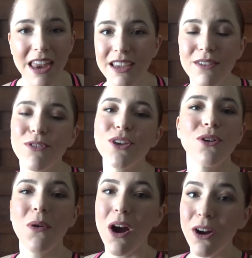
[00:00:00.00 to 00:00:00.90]
any of
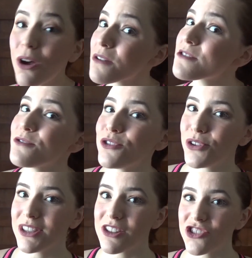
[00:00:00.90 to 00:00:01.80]
you are also
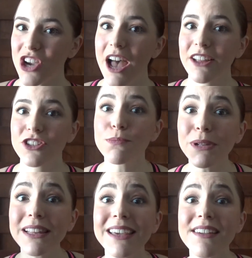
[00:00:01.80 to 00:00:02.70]
doing this challenge,
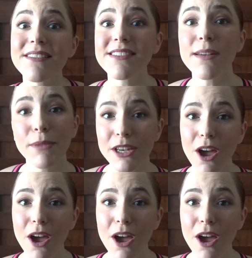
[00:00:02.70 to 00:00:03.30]
please let me